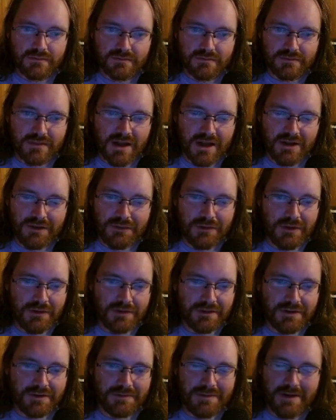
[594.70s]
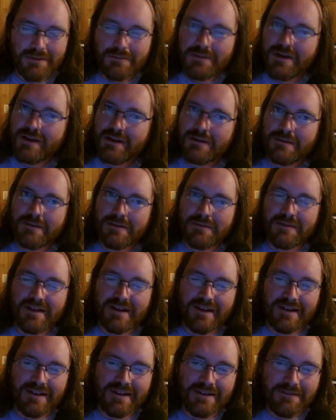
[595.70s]
I don't know yet. I've made up my
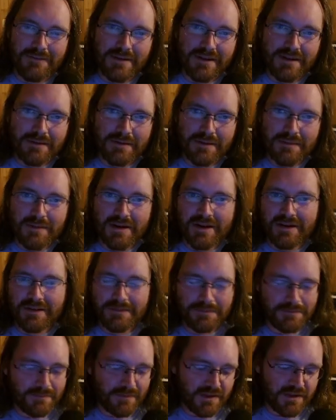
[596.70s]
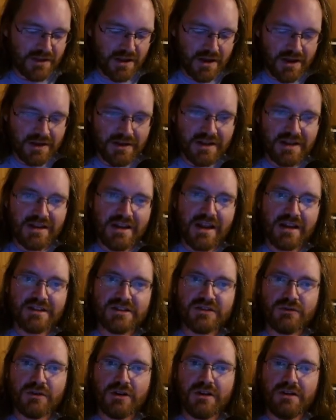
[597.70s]
mind. And the
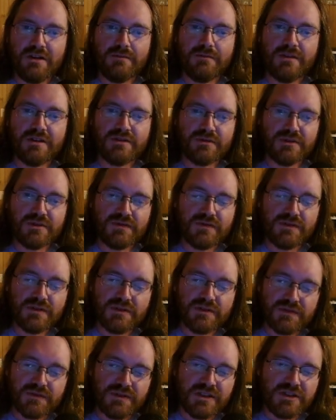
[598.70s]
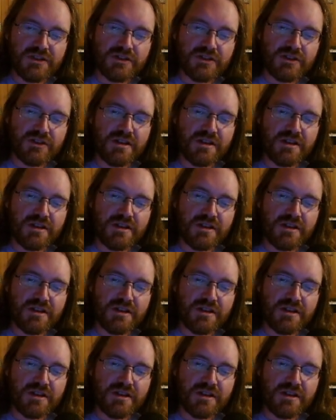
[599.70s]
next one, this was featured in